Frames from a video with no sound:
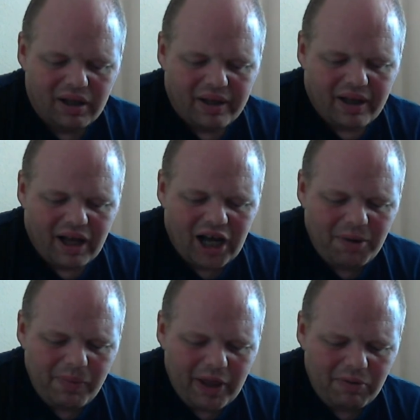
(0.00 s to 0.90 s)
I'm
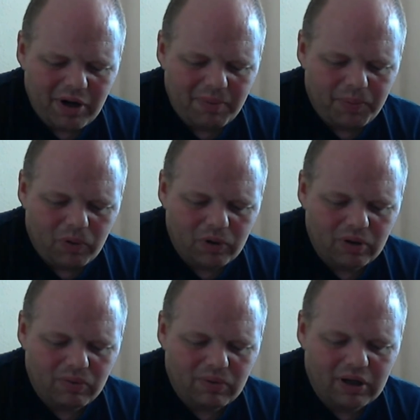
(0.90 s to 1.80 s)
now at a point
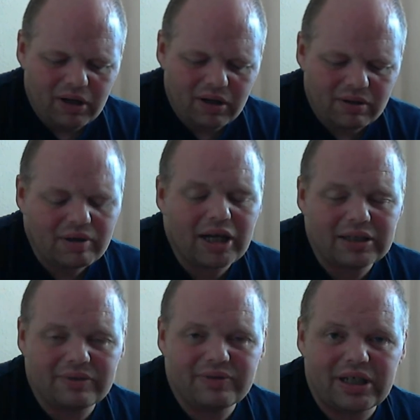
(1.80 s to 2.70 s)
where, as I've
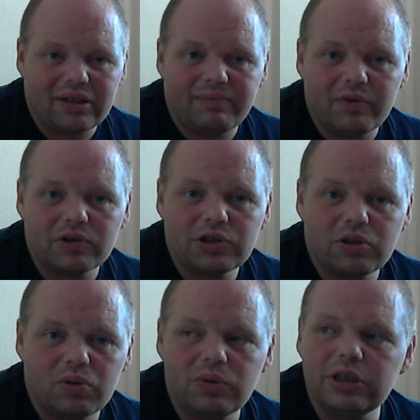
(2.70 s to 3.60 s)
said, I'm not sure
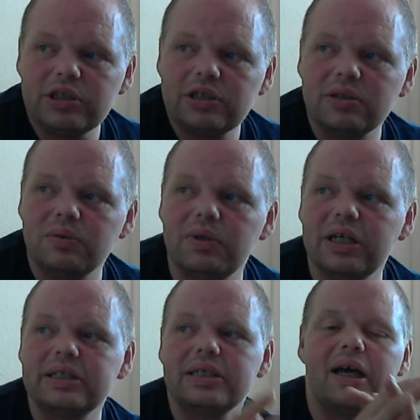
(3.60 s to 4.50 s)
which way
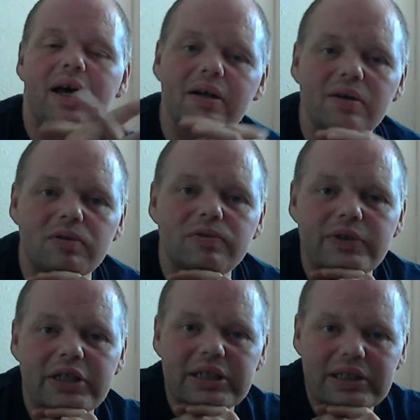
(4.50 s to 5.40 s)
to handle
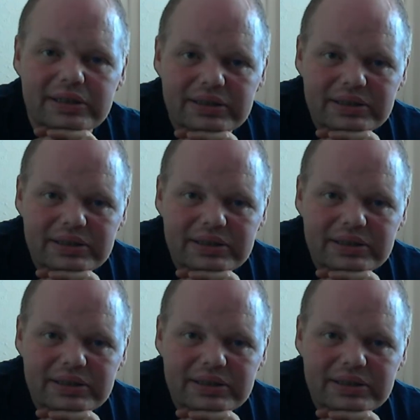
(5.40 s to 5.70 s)
things.